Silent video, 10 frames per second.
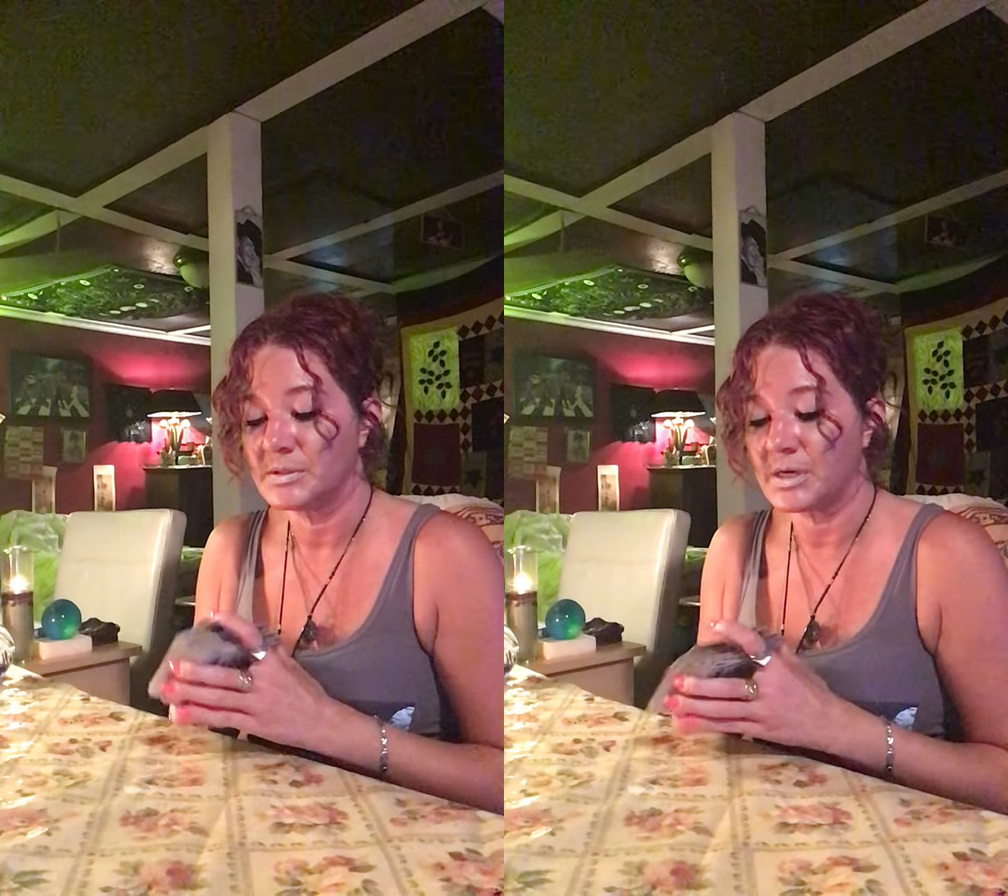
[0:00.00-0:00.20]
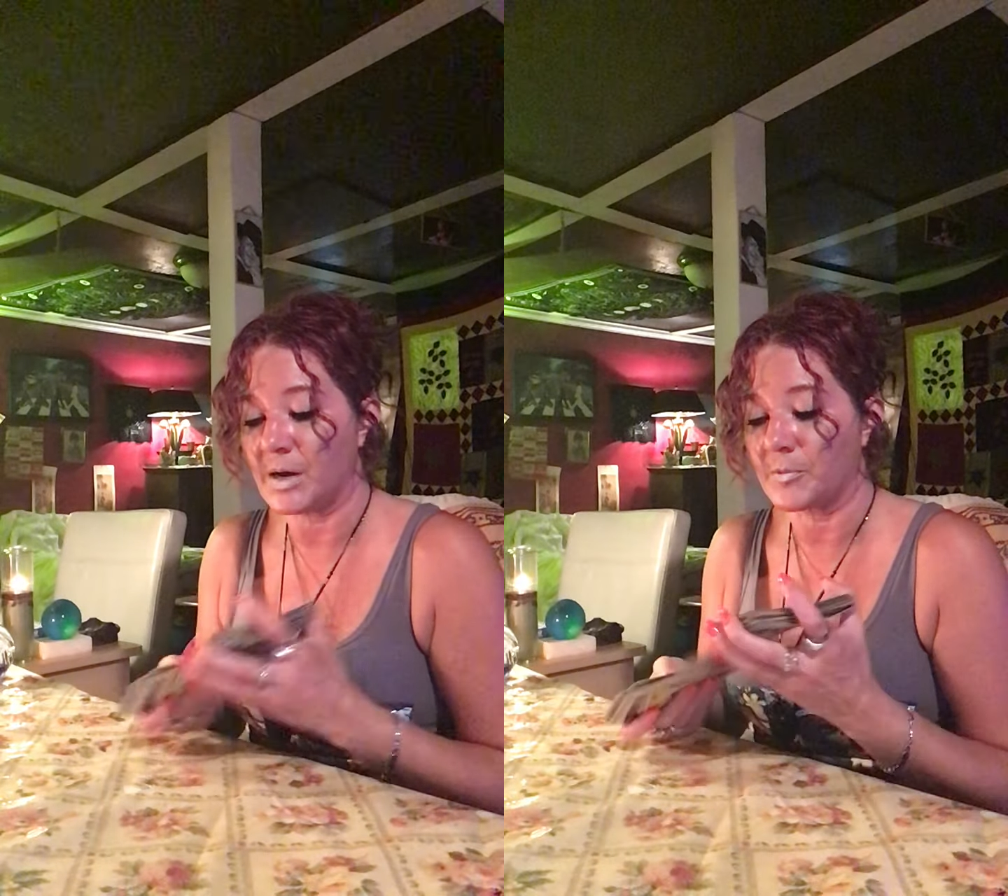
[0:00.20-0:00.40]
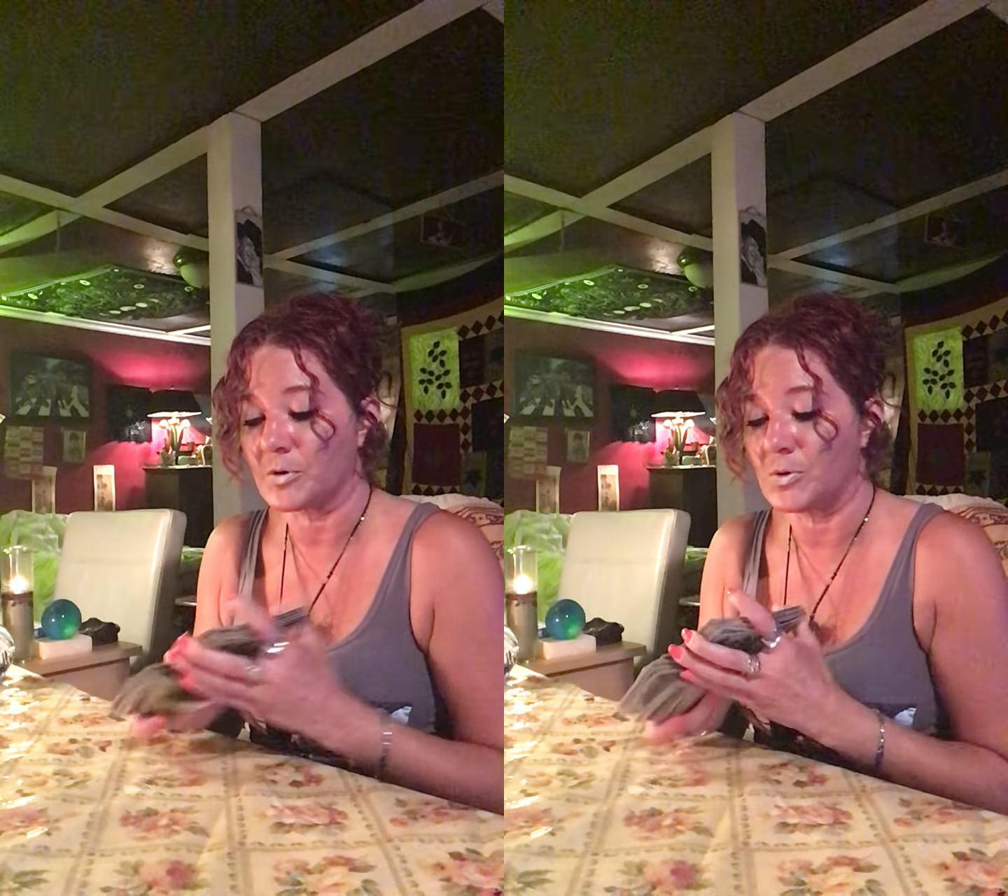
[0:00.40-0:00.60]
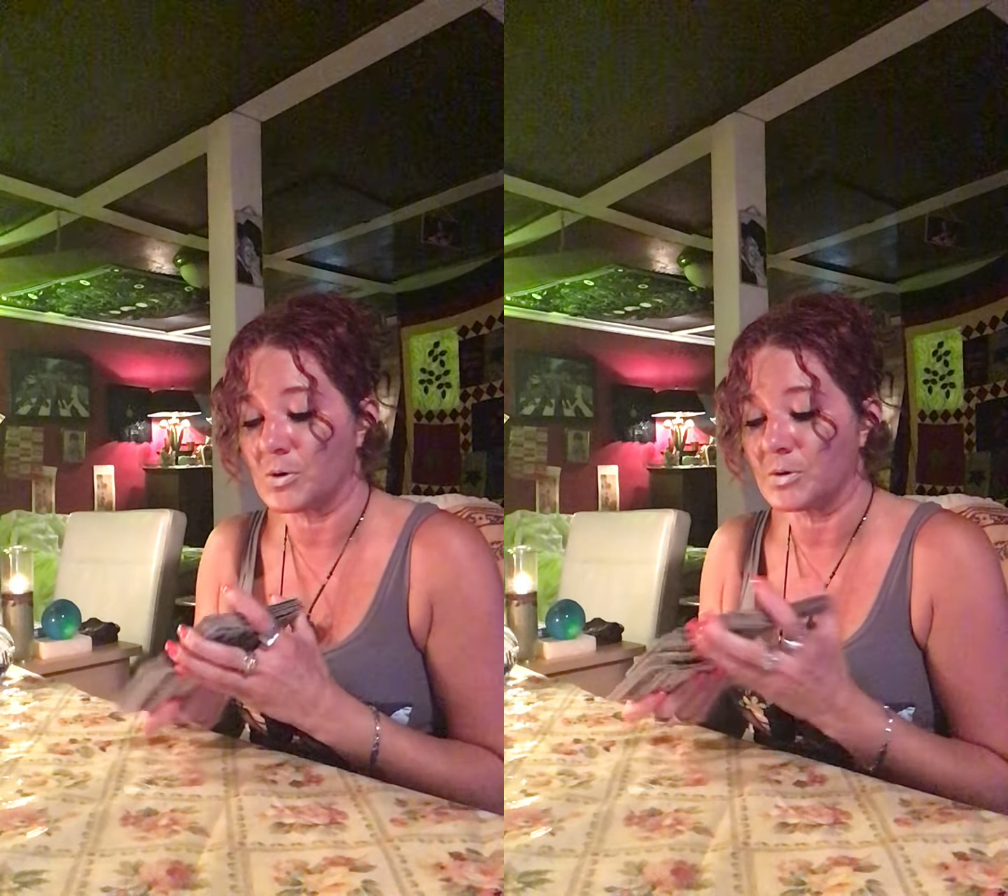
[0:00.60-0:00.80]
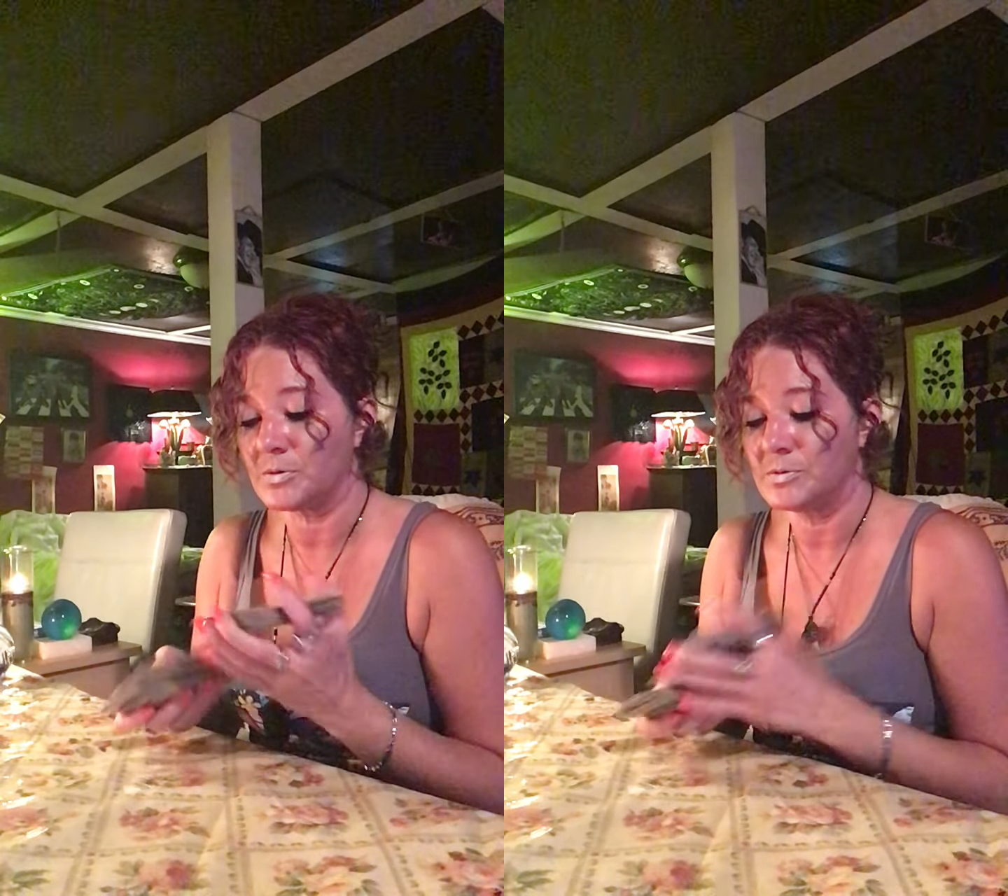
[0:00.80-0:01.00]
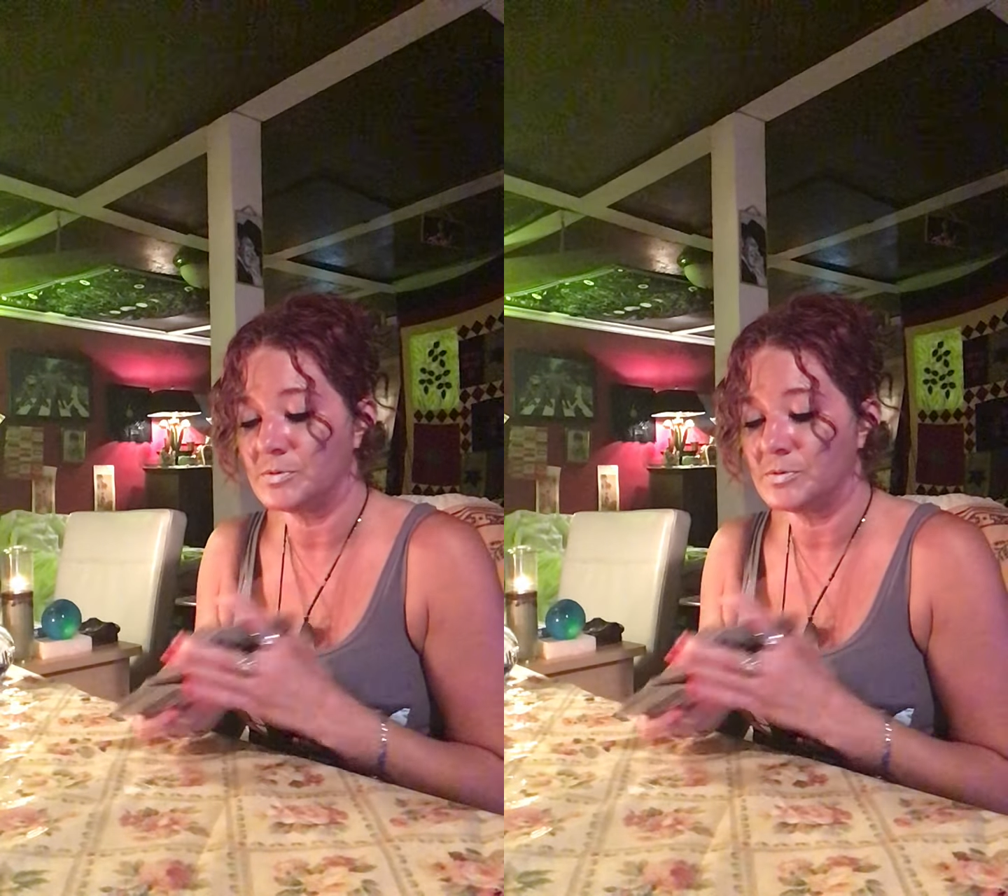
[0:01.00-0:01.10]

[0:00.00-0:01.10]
Capricorn.